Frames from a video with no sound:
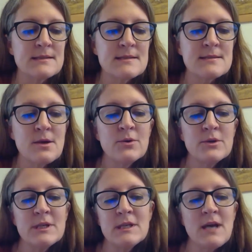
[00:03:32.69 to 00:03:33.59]

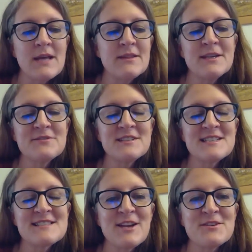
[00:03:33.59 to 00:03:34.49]
So I think of it
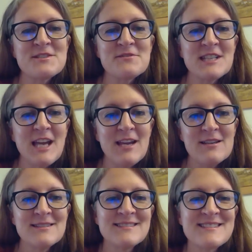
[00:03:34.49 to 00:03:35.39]
as layers of a
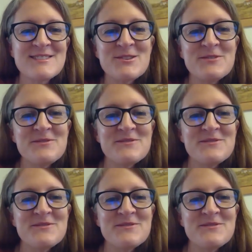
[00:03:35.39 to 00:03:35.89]
cake, sort of.